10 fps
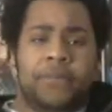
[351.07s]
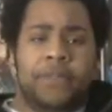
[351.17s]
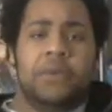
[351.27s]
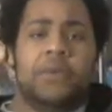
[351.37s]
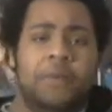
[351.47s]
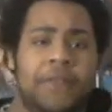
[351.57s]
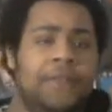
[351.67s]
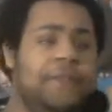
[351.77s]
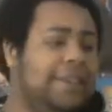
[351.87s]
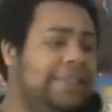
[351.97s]
those
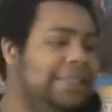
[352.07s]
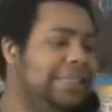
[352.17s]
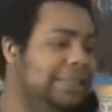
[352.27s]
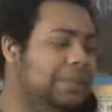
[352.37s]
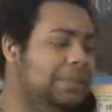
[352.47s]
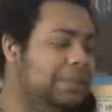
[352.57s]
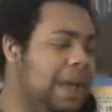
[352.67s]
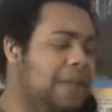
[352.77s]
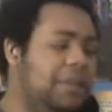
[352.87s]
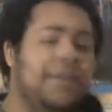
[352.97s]
motherfuckers who
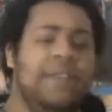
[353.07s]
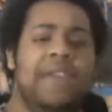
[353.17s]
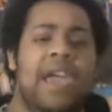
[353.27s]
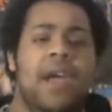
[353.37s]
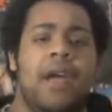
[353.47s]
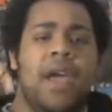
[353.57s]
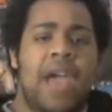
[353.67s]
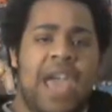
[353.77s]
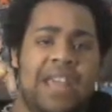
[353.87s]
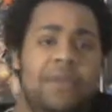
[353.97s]
had the crazy hair
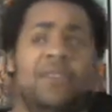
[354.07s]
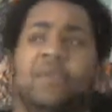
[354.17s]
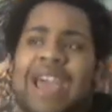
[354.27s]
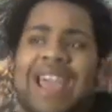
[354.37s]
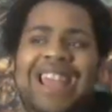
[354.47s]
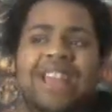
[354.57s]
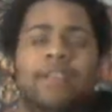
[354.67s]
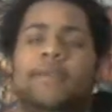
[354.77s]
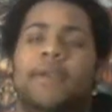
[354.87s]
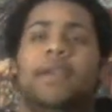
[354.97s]
and they went through that
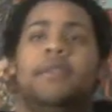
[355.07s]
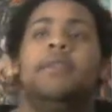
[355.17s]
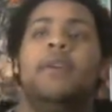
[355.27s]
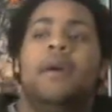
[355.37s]
80s phase.